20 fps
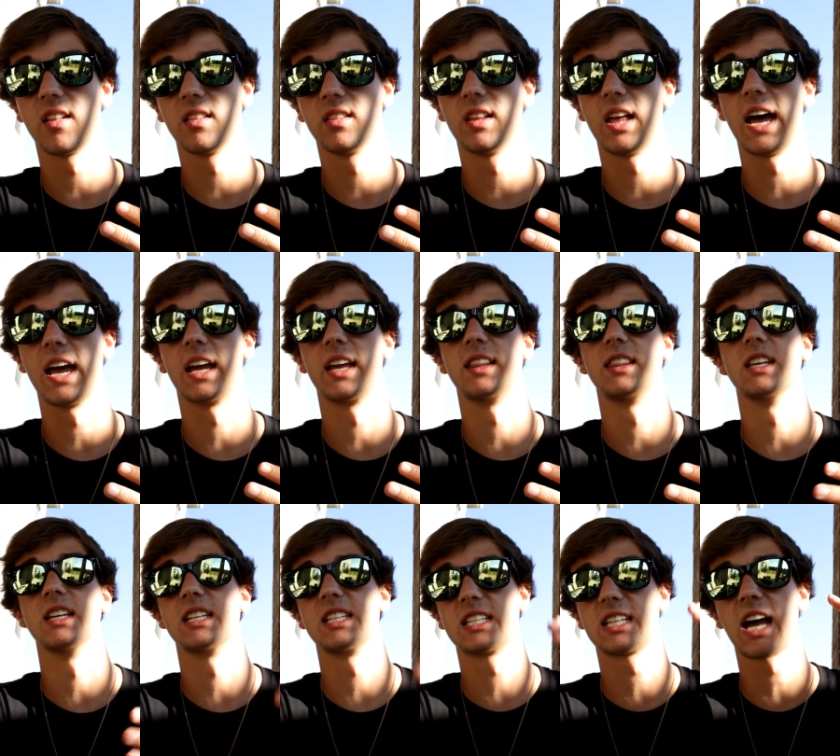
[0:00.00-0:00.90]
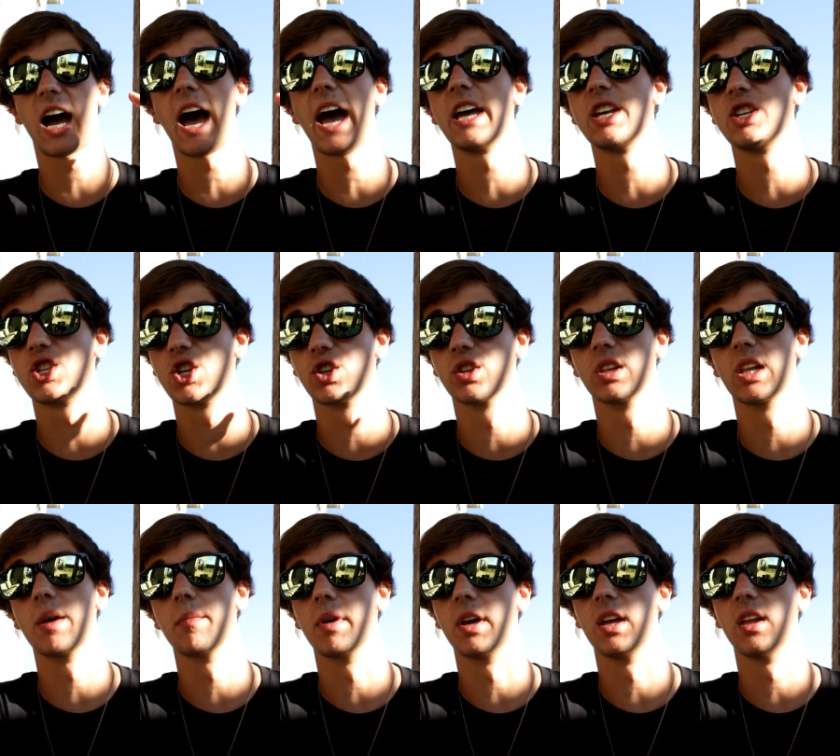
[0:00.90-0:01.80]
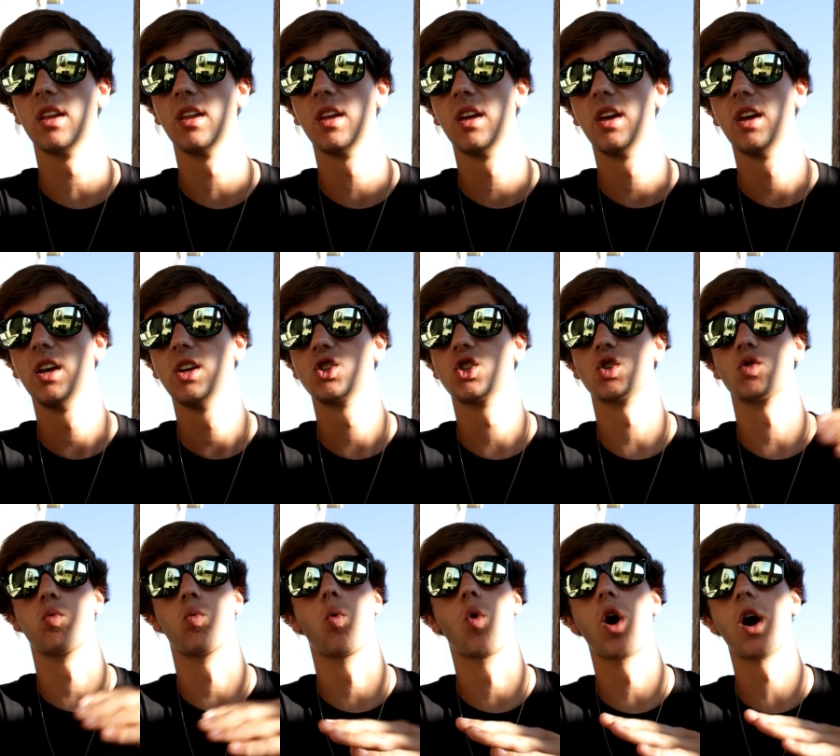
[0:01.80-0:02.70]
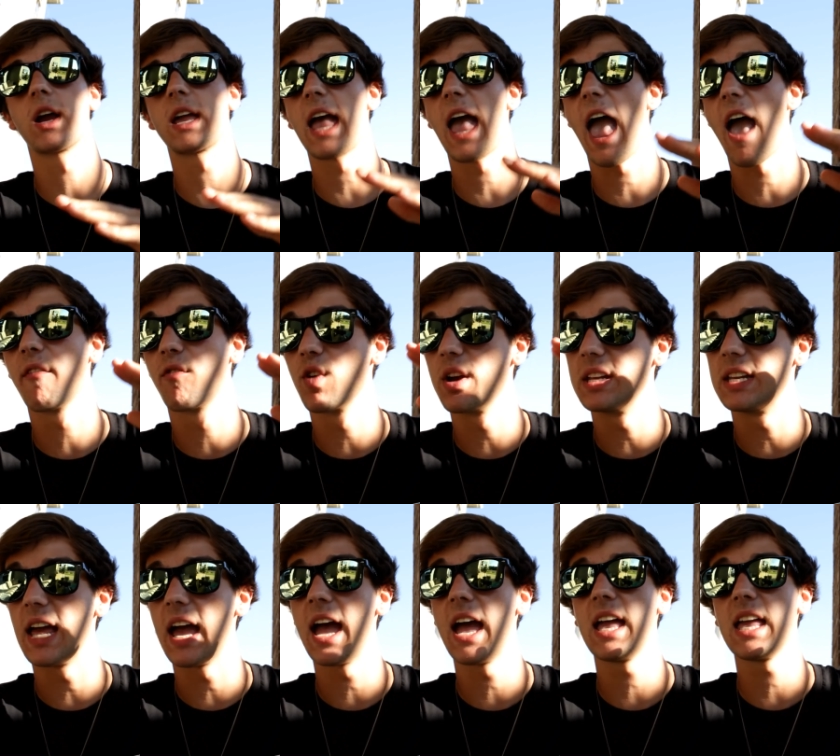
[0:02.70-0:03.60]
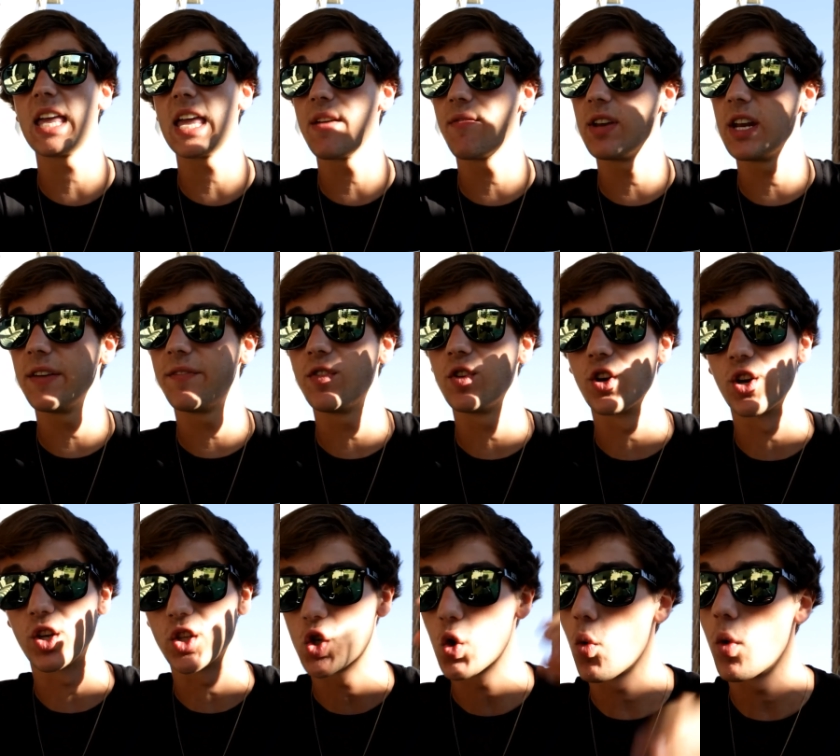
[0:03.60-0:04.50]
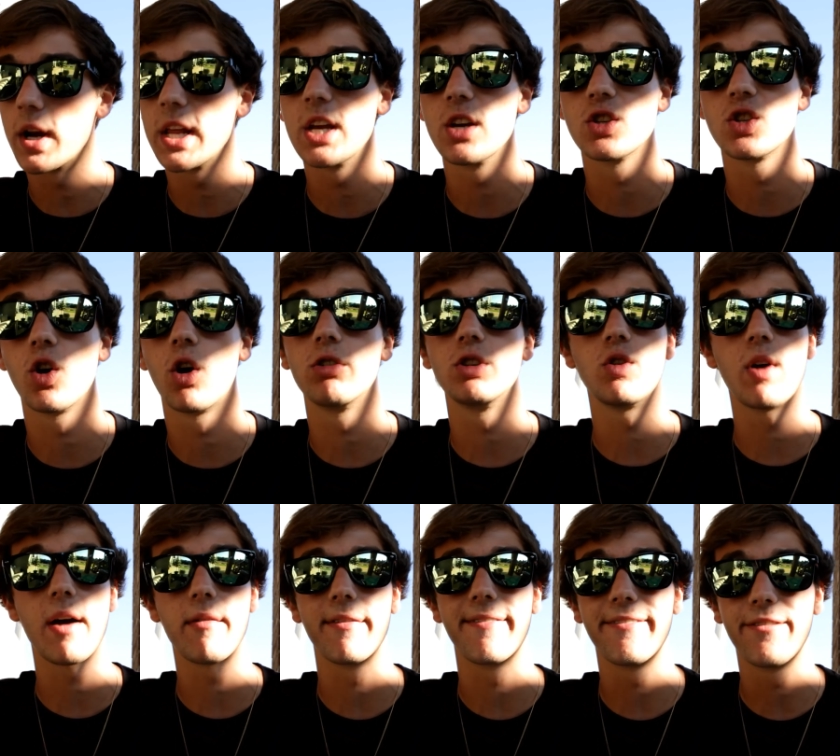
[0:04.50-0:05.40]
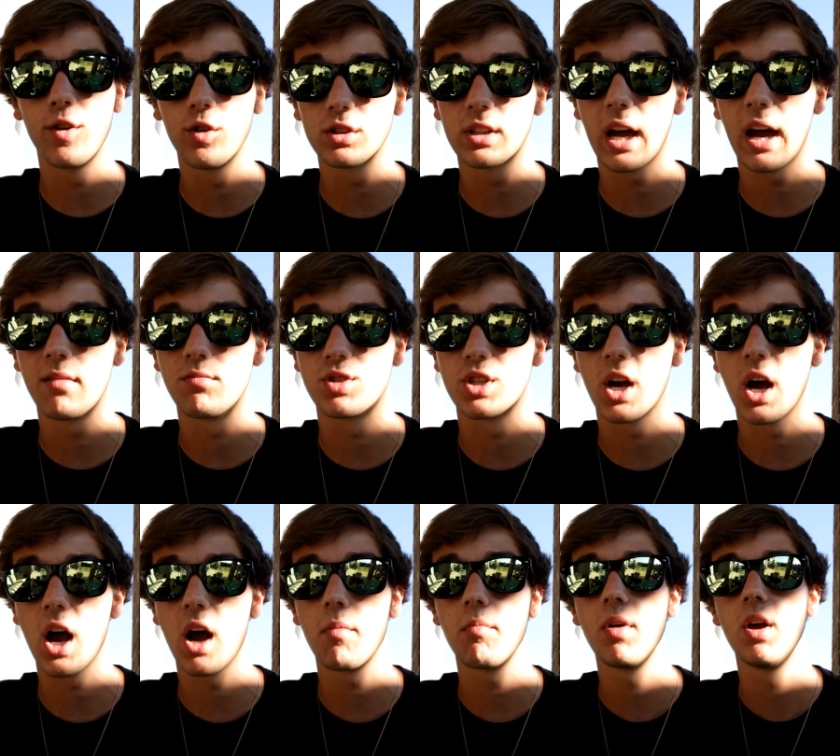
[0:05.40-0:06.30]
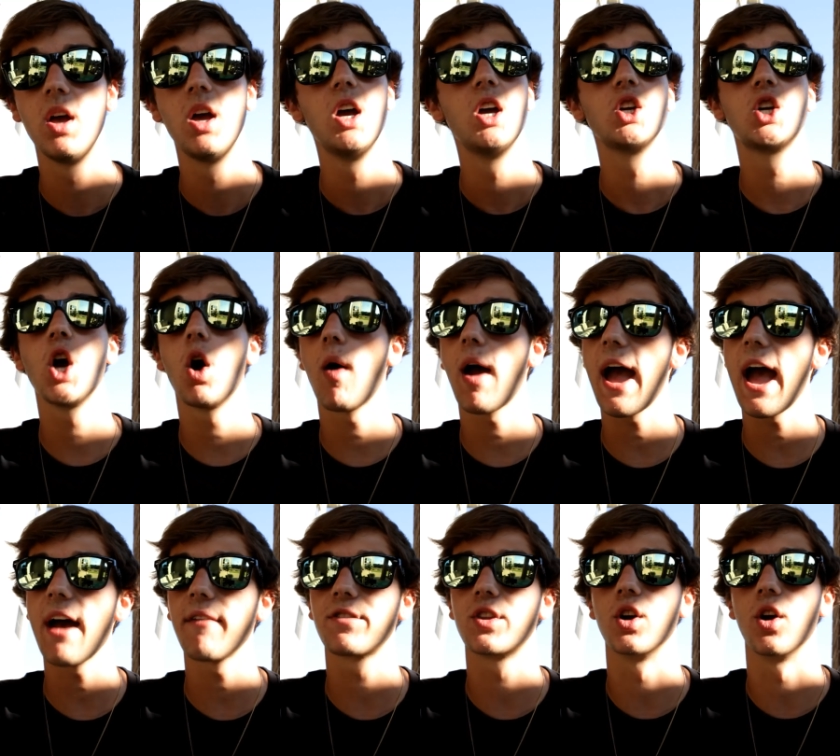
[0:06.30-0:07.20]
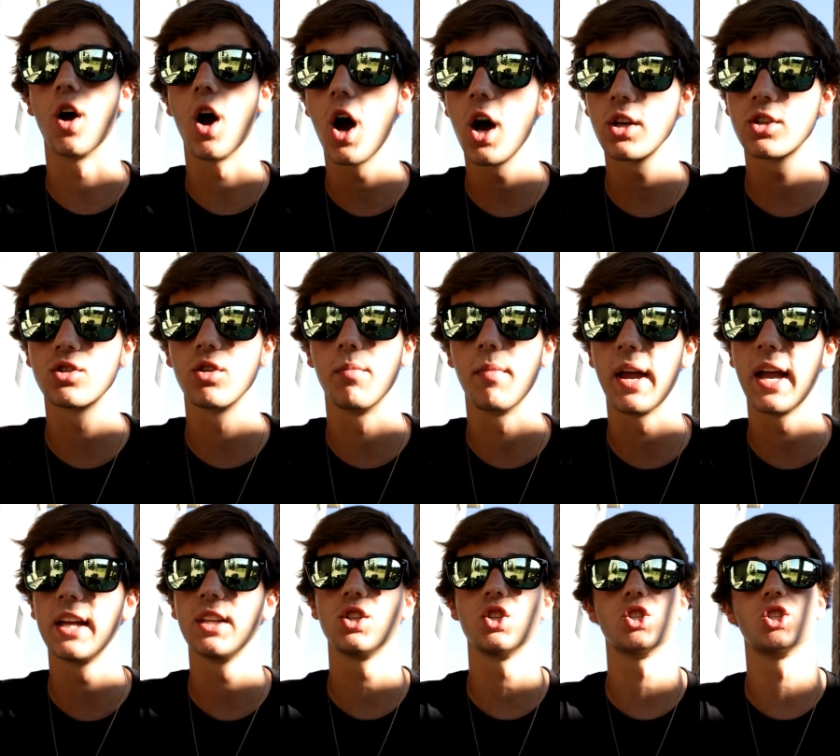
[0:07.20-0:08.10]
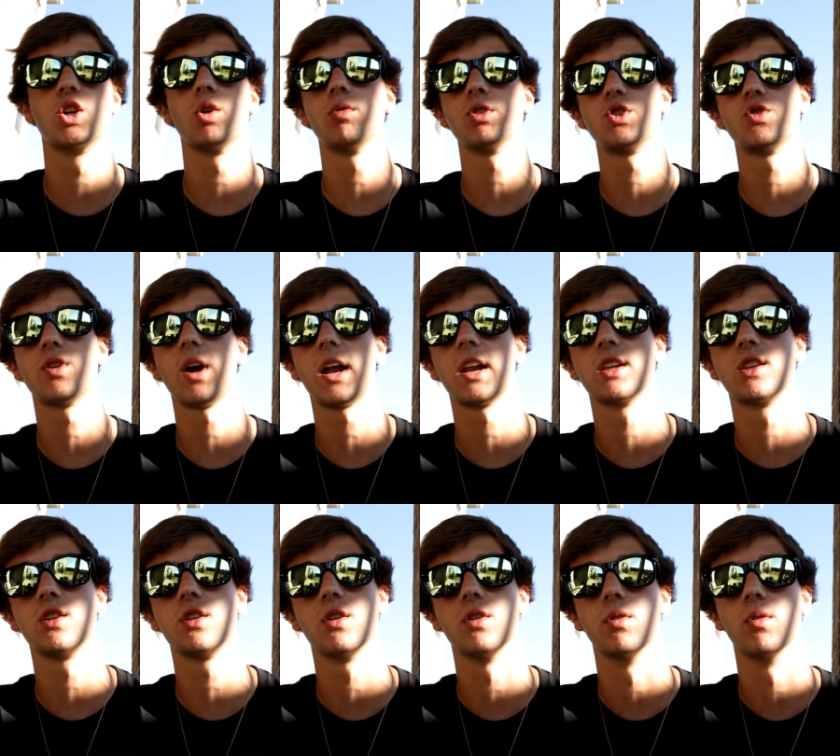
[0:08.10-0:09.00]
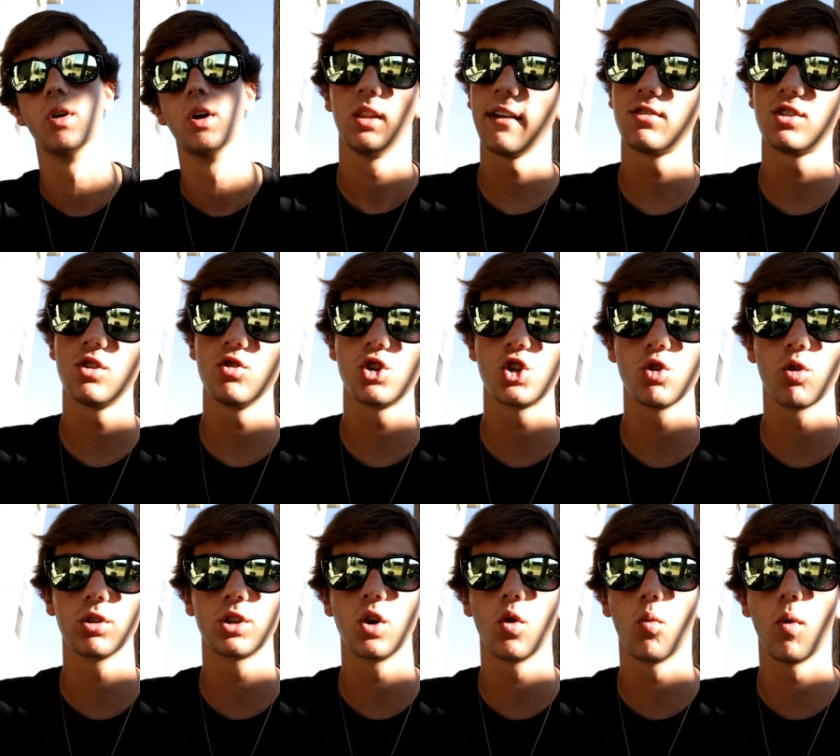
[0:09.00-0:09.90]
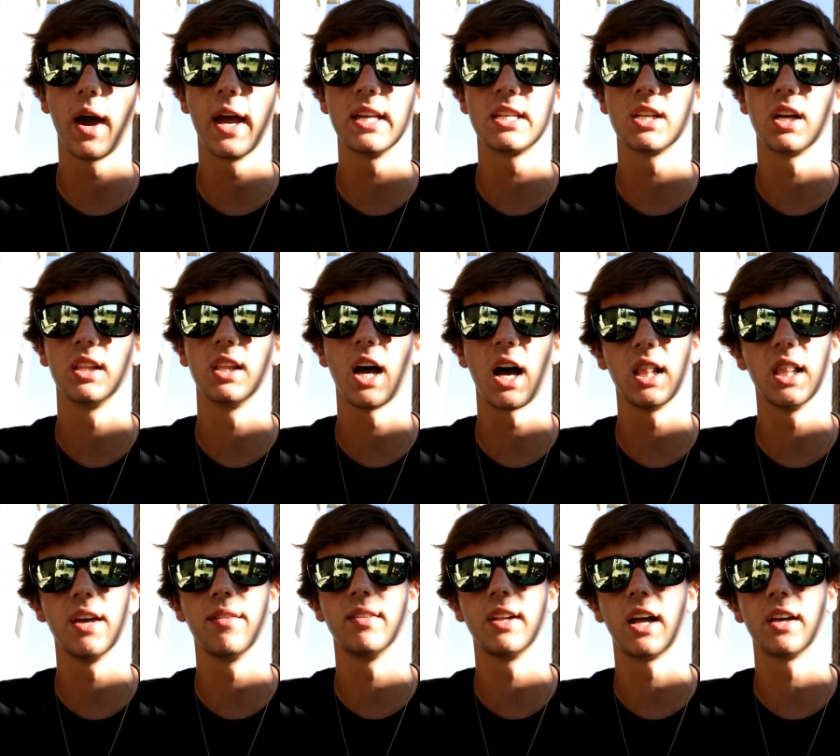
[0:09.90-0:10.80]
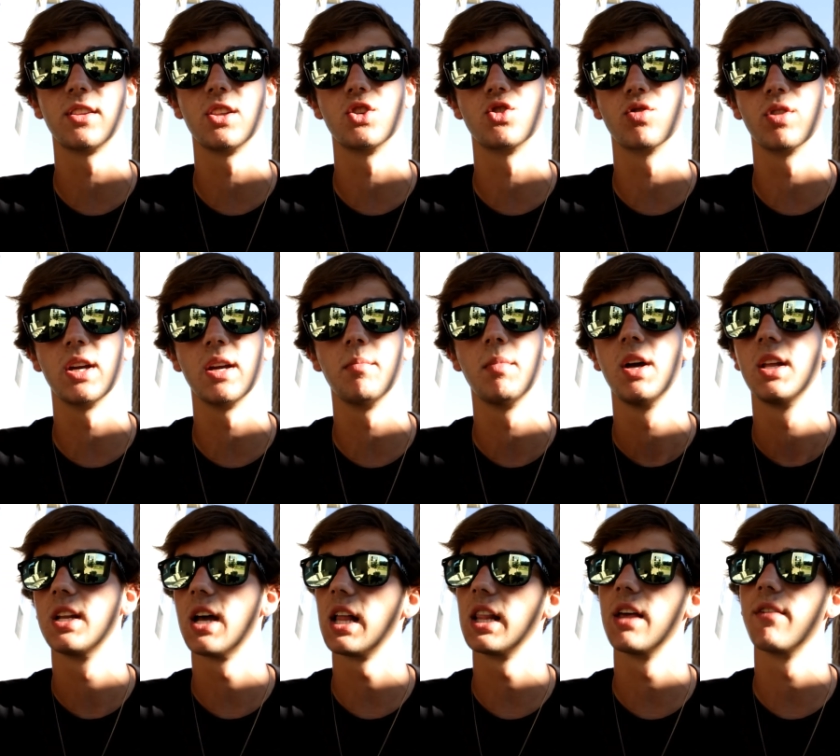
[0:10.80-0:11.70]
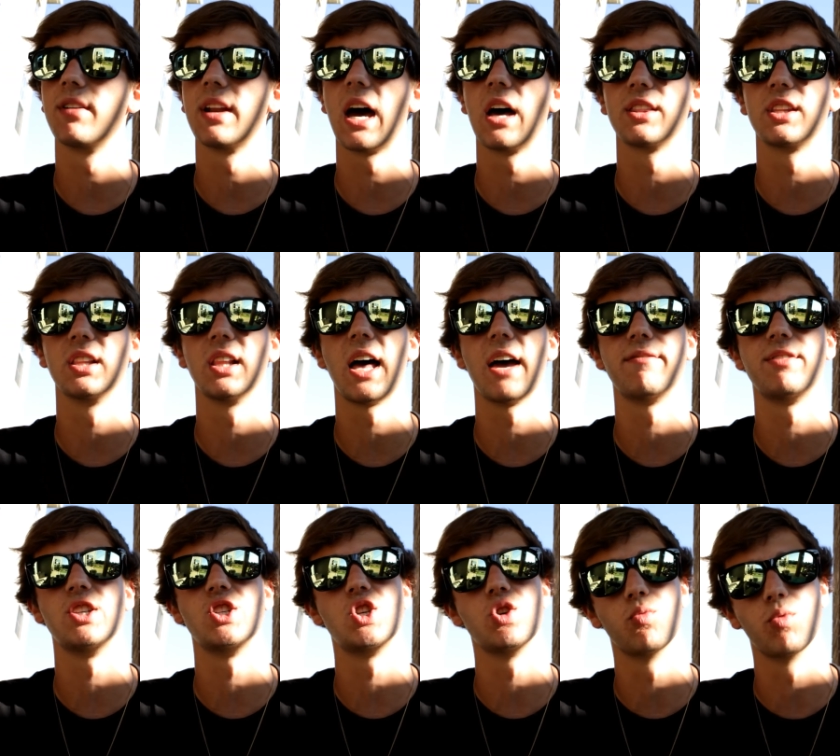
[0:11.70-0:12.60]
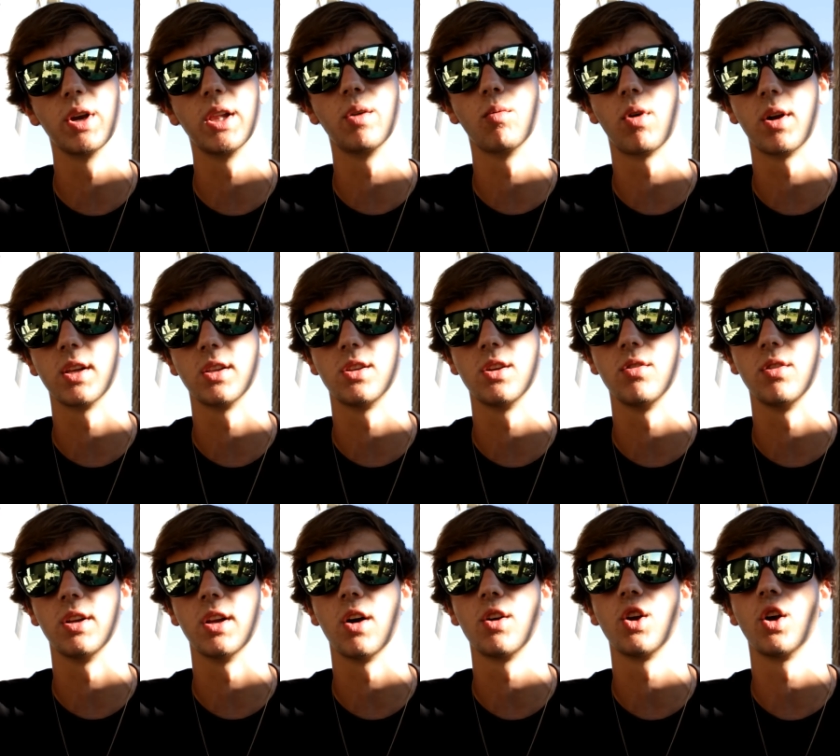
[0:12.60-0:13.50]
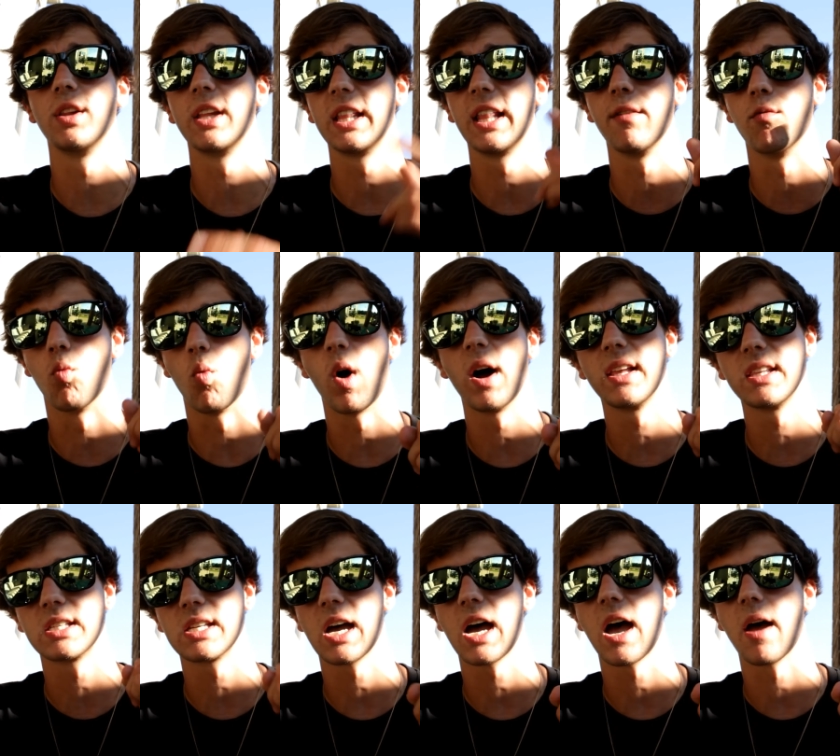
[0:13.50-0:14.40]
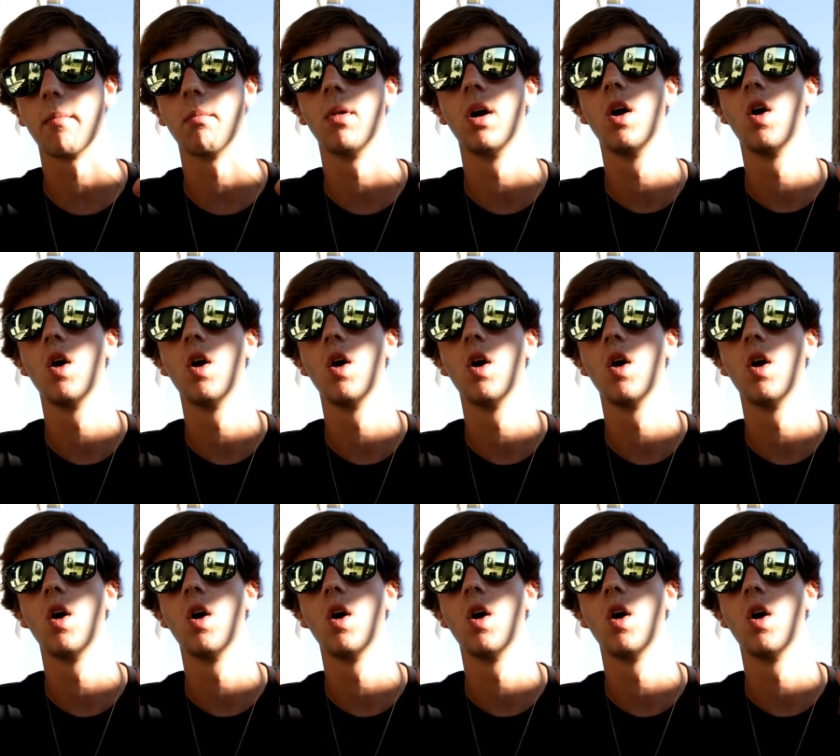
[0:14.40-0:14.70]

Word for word: Like, the sky's your limit. Just work every day. Even if you're 20 years old and you have a full time job, go after. Hustle, man. Just do what you gotta do. Life's too short to waste on not living out the dream, not living out the life that you really wanna do. You know, you only live one time.